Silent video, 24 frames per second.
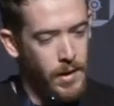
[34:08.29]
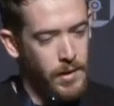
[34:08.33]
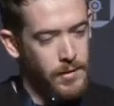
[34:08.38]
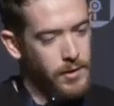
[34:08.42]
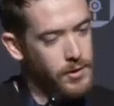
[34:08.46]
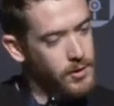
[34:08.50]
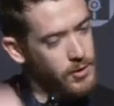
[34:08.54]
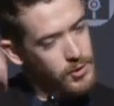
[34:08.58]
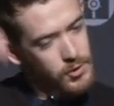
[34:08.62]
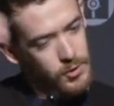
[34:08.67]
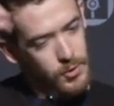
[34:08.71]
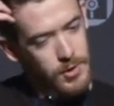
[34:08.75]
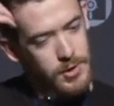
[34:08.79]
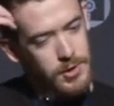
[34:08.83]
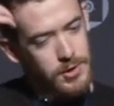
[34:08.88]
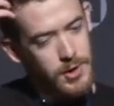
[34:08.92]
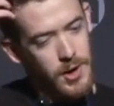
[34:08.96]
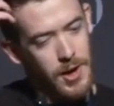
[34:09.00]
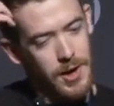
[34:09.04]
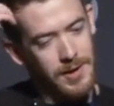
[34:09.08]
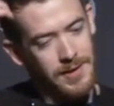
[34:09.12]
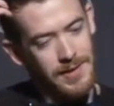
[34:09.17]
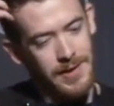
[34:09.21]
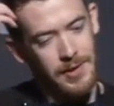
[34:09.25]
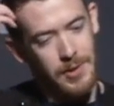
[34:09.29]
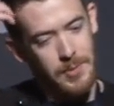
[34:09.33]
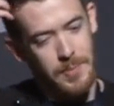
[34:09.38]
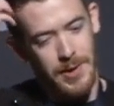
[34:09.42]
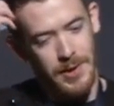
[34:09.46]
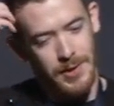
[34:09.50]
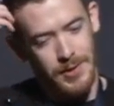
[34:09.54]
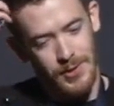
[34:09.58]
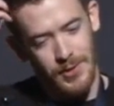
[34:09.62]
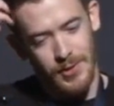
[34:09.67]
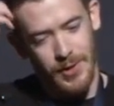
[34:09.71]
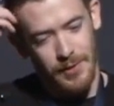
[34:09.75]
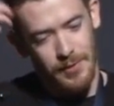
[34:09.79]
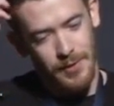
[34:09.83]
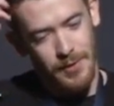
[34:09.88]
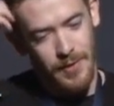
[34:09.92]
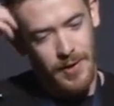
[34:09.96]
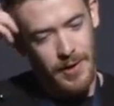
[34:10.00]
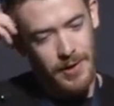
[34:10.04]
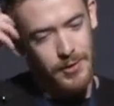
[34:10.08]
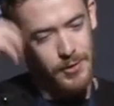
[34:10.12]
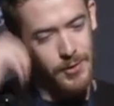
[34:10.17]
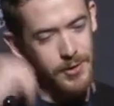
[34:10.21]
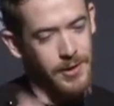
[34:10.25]
This is a screenshot of the Microsoft
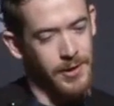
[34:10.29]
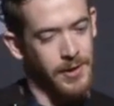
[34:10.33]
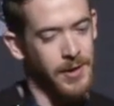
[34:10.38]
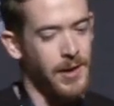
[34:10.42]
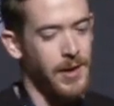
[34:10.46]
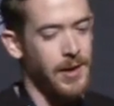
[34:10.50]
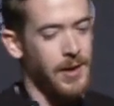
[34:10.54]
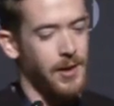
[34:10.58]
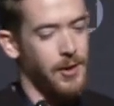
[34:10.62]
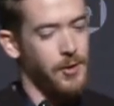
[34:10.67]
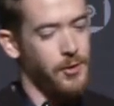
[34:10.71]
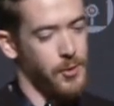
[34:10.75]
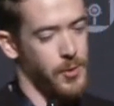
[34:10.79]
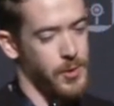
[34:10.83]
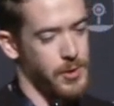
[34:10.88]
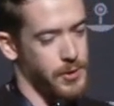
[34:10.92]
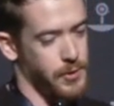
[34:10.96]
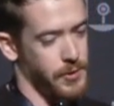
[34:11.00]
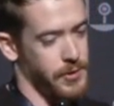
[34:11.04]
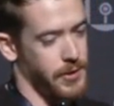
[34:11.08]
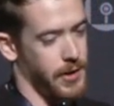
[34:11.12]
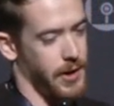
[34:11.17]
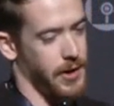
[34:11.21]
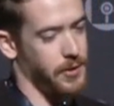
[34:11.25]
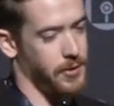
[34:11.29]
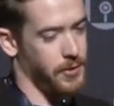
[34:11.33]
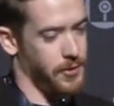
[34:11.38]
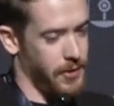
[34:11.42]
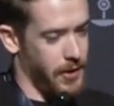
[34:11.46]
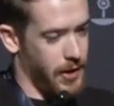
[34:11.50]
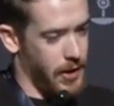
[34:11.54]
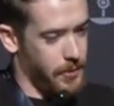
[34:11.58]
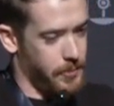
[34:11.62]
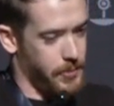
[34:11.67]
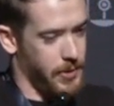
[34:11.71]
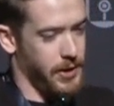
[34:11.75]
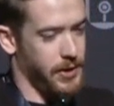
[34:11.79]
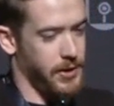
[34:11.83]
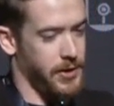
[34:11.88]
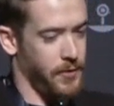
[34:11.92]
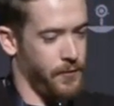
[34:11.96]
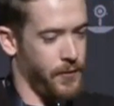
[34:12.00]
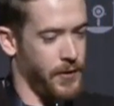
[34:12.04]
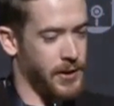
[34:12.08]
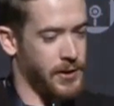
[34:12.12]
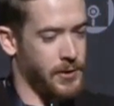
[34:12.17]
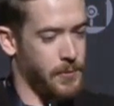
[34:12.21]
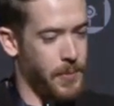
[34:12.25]
advisory. It was originally titled, Update to
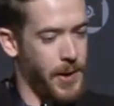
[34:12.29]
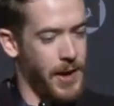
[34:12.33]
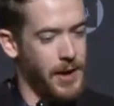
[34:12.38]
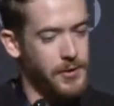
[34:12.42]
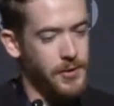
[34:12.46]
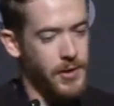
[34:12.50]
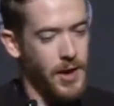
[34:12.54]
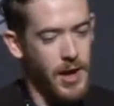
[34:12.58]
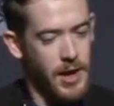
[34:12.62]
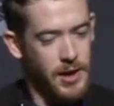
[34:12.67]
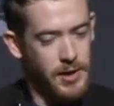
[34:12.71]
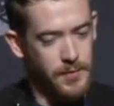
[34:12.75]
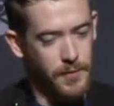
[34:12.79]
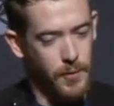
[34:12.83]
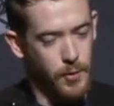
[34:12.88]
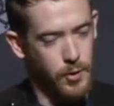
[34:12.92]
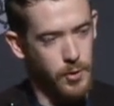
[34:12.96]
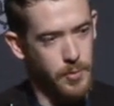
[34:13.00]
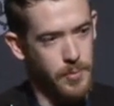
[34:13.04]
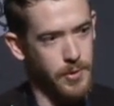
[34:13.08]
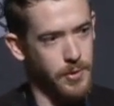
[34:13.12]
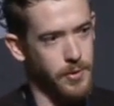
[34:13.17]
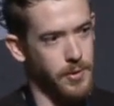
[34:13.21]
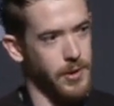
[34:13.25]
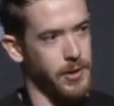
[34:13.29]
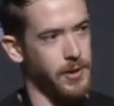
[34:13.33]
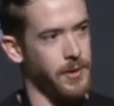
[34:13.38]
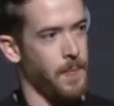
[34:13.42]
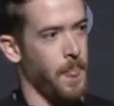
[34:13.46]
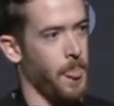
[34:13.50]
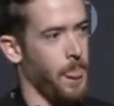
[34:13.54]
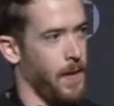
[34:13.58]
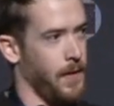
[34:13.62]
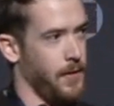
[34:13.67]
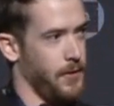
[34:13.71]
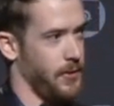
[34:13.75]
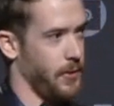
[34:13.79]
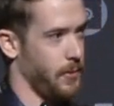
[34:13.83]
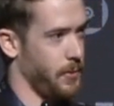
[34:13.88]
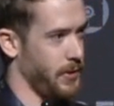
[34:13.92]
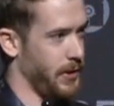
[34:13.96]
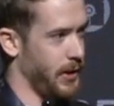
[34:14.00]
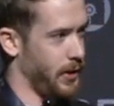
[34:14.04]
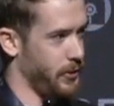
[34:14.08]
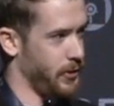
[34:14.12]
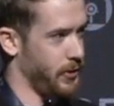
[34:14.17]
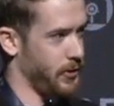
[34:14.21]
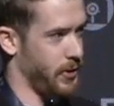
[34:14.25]
fix patch the hash vulnerability. Someone
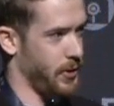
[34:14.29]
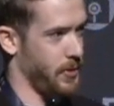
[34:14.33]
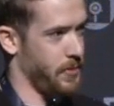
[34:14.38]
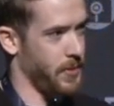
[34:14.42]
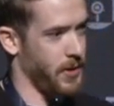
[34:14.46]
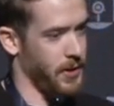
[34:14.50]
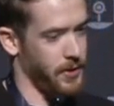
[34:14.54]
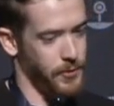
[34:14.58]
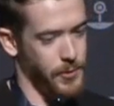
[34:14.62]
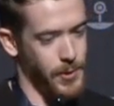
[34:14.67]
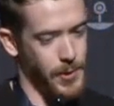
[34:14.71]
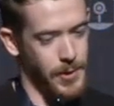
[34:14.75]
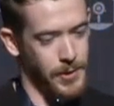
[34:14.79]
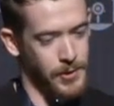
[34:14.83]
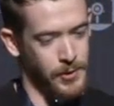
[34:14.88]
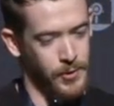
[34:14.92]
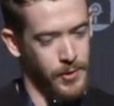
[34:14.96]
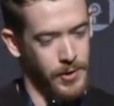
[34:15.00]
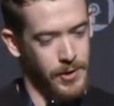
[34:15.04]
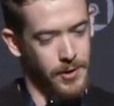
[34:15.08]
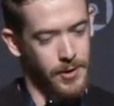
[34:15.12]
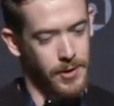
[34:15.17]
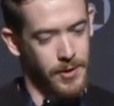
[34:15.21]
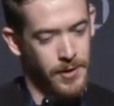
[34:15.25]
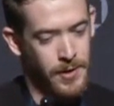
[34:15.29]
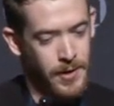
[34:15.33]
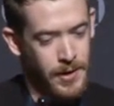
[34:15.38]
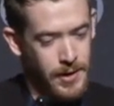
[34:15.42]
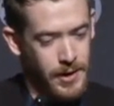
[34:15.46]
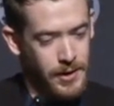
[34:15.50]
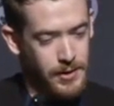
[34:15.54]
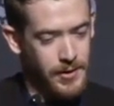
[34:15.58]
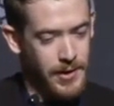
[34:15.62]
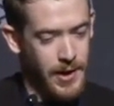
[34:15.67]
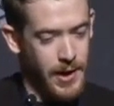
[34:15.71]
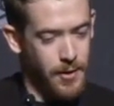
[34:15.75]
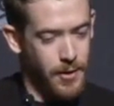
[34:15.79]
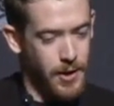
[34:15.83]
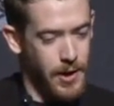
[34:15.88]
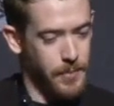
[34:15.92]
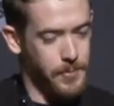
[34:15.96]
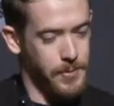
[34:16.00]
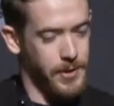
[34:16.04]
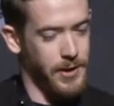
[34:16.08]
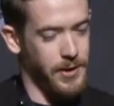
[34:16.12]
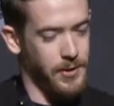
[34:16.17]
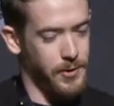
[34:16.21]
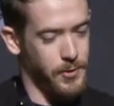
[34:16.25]
yelled at them and a few hours later, it's now
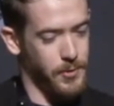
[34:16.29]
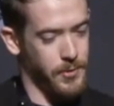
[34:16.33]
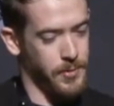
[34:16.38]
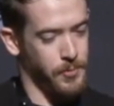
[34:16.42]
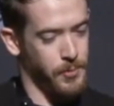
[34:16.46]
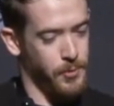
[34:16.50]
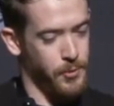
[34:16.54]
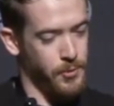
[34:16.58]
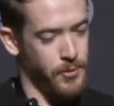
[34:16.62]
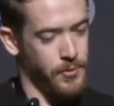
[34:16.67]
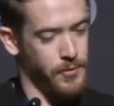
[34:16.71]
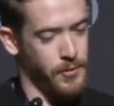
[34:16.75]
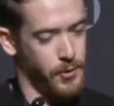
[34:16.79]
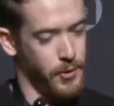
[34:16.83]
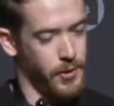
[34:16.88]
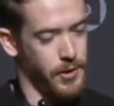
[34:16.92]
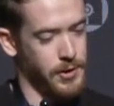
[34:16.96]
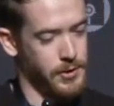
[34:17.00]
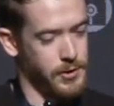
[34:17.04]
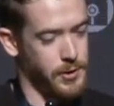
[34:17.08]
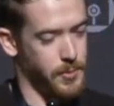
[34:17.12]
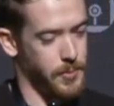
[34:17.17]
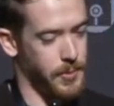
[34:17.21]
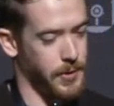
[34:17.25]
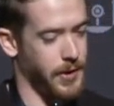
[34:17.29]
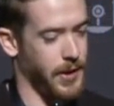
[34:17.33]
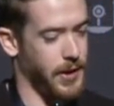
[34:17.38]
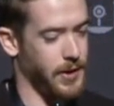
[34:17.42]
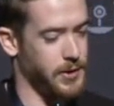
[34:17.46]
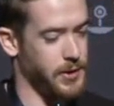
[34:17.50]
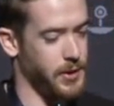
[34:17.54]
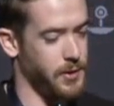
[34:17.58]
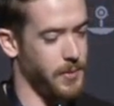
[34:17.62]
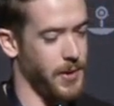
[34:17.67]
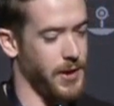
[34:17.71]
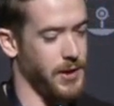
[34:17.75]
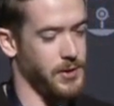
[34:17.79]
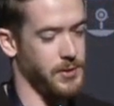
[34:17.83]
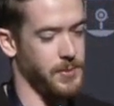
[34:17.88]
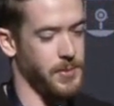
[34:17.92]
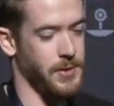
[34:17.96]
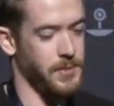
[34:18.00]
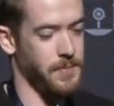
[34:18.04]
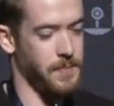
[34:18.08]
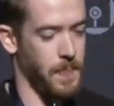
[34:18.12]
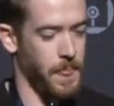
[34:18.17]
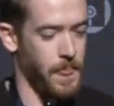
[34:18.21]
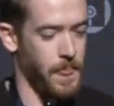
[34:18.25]
update to improve credential protection and management.